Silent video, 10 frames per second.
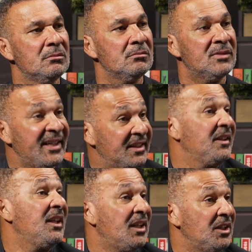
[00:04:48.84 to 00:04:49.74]
take the
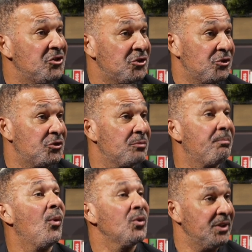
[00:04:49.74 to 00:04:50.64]
knee just to
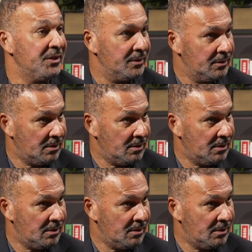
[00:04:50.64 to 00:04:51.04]
support it,